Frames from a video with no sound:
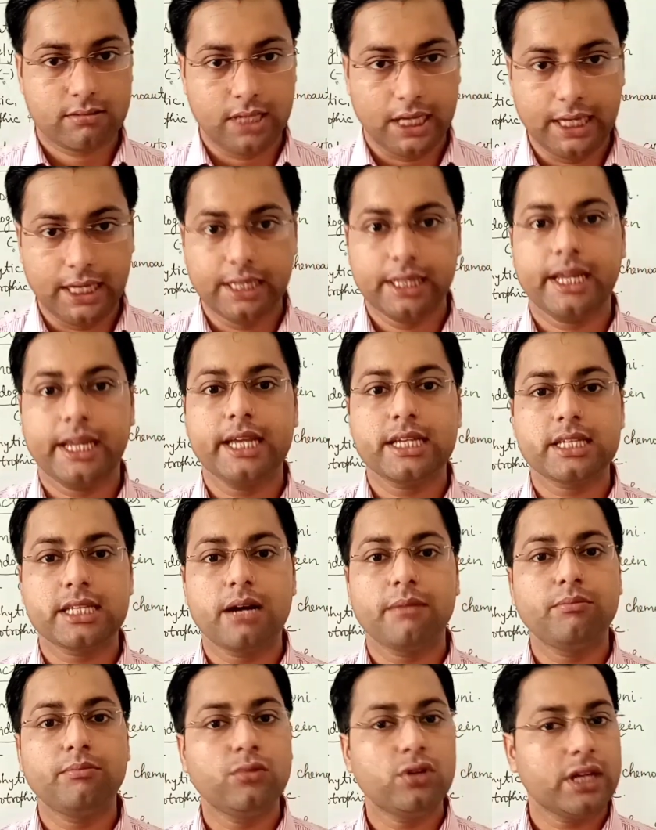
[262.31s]
In case
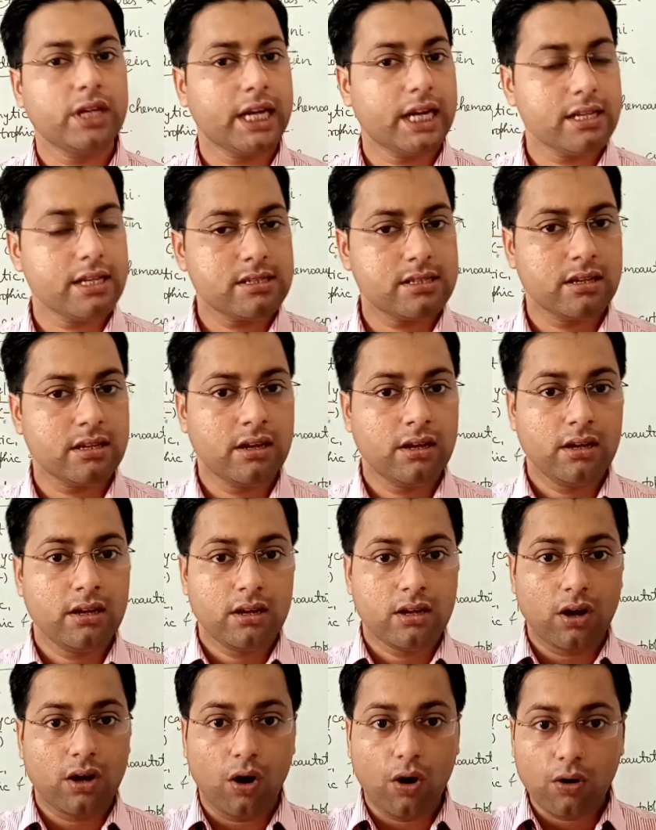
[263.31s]
of Monerans,
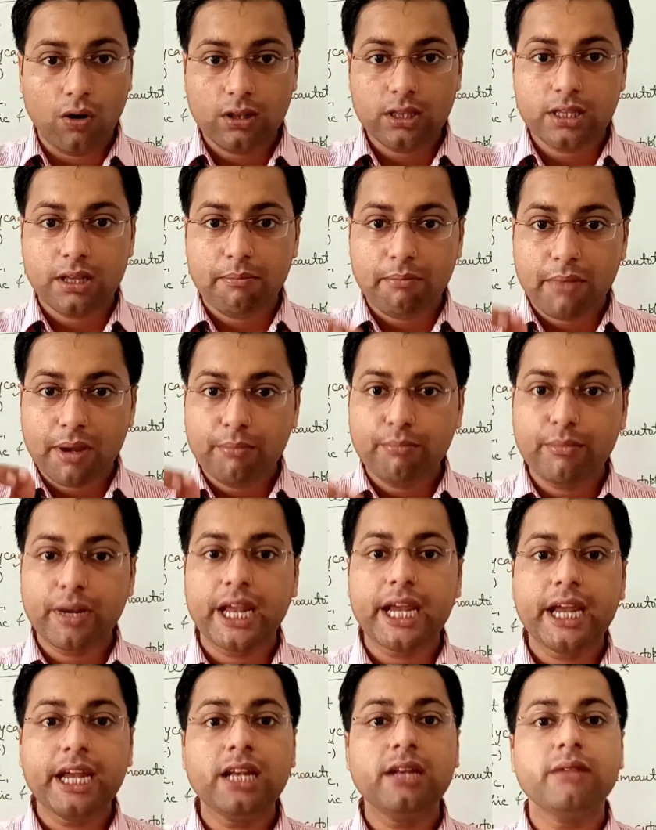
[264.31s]
all the
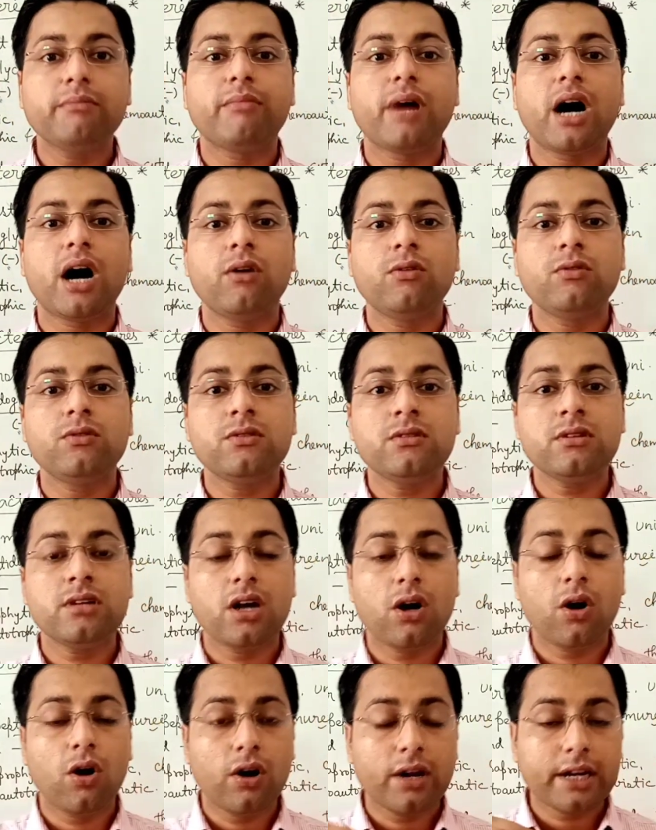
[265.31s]
membrane
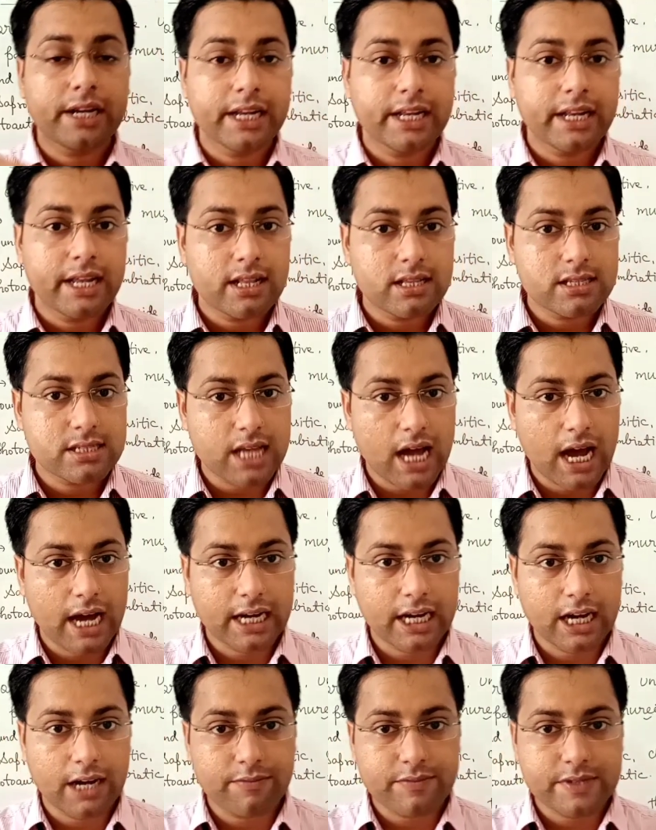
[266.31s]
bound organelles
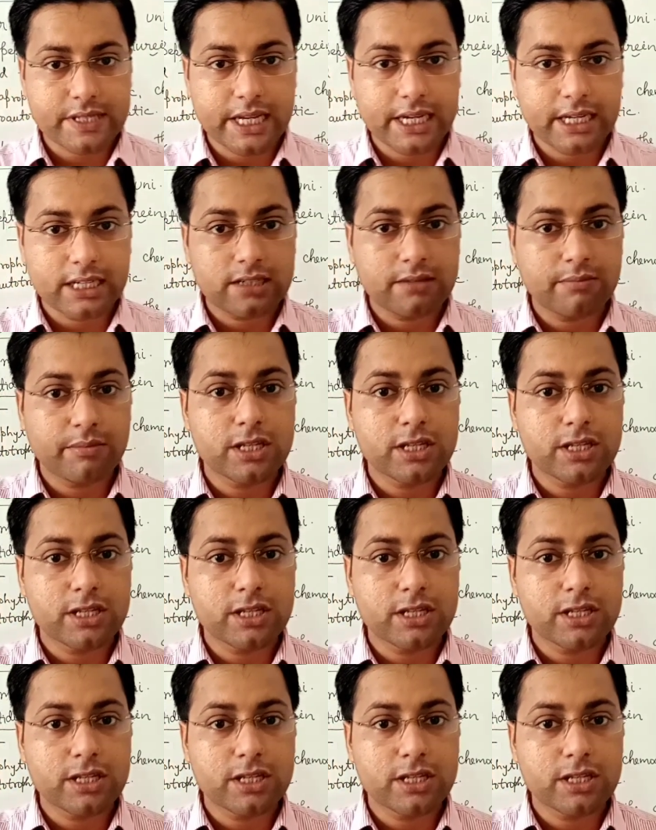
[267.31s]
are absent,